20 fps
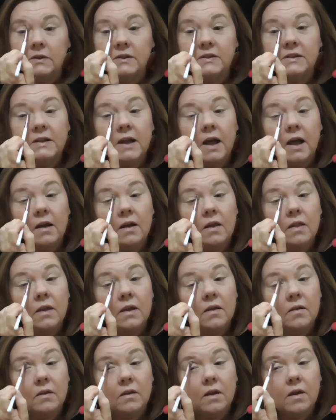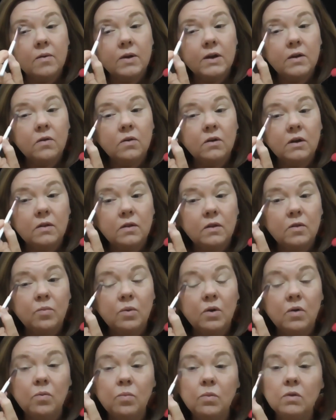saga that's going on at
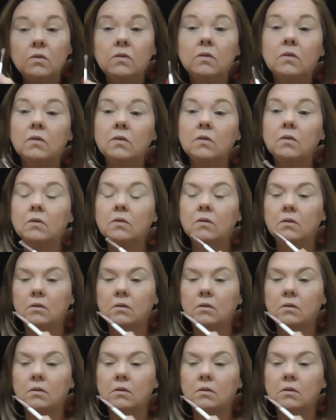the moment.